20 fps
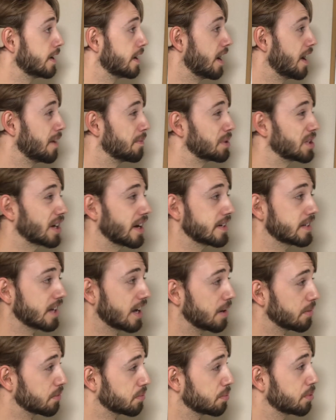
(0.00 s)
And besides
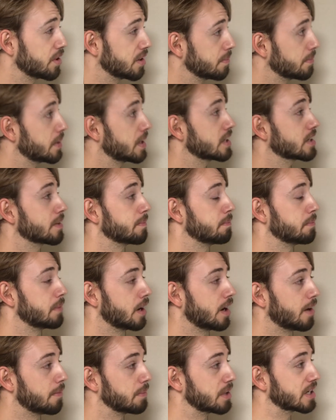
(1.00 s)
that, it's pretty
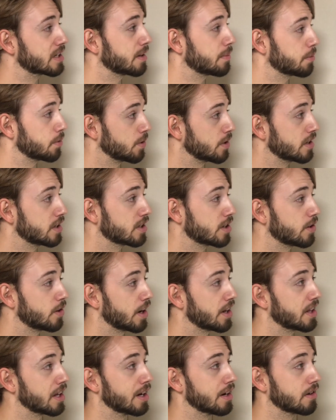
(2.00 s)
mixed up grid, so I
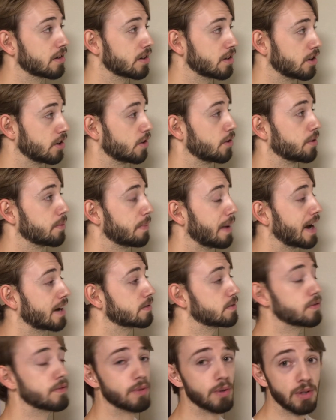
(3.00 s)
think, the
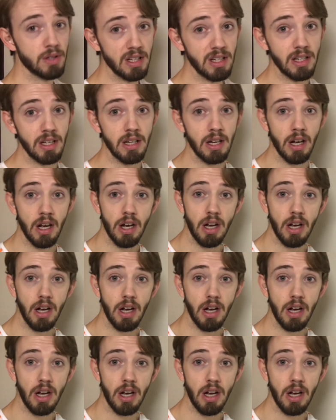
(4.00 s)
battle for the,